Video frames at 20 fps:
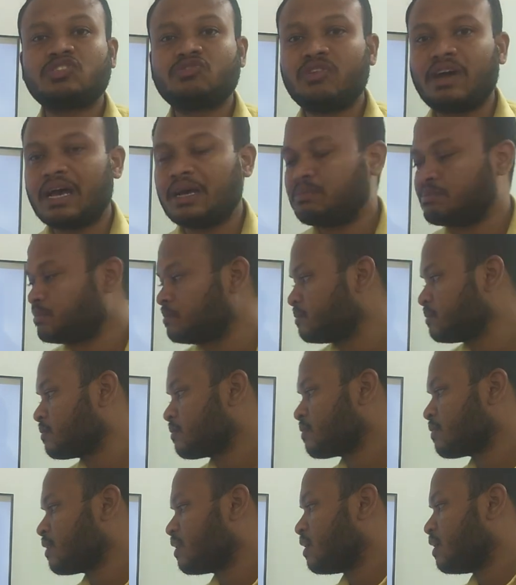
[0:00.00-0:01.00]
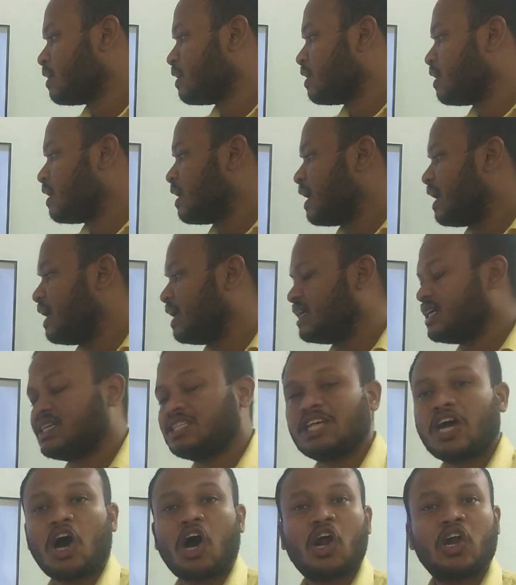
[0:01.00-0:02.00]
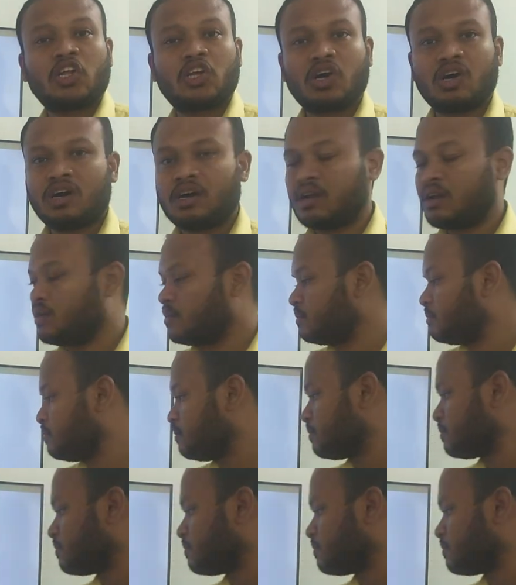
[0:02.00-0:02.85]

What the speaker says: swab and the alcohol.